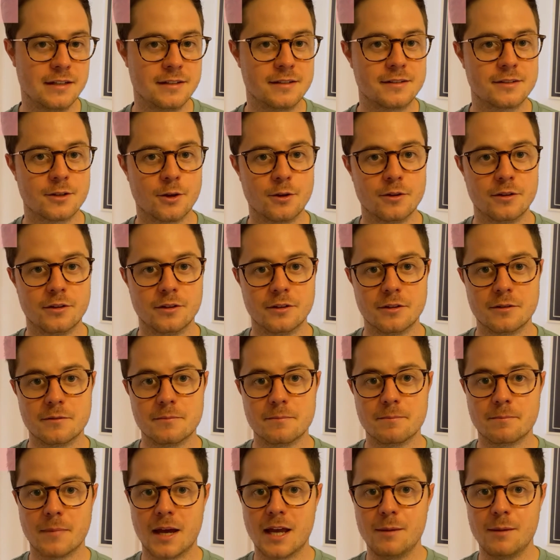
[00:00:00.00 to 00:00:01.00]
so that
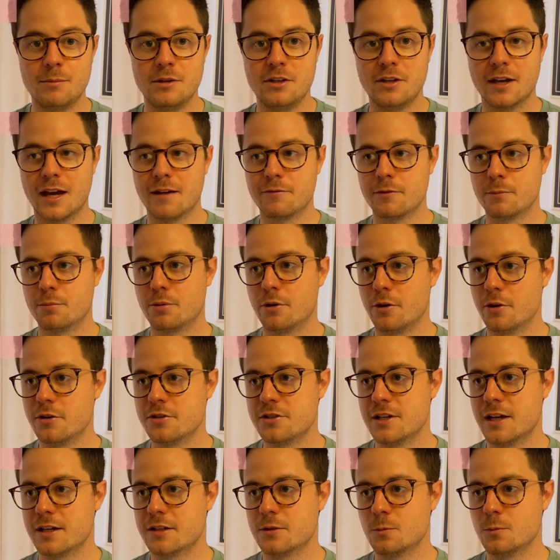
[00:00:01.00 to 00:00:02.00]
maybe you have a
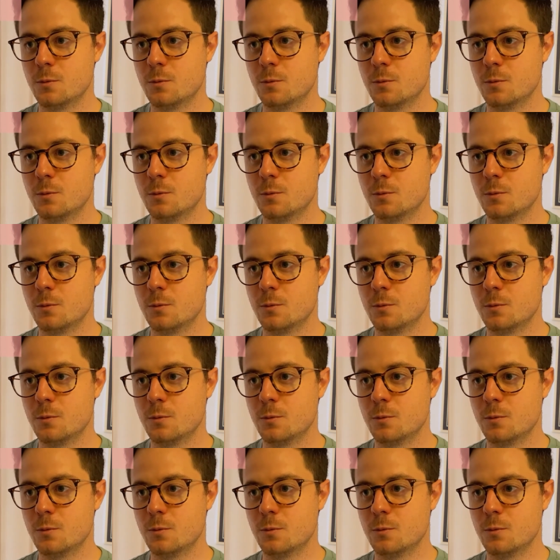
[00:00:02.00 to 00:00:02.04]
project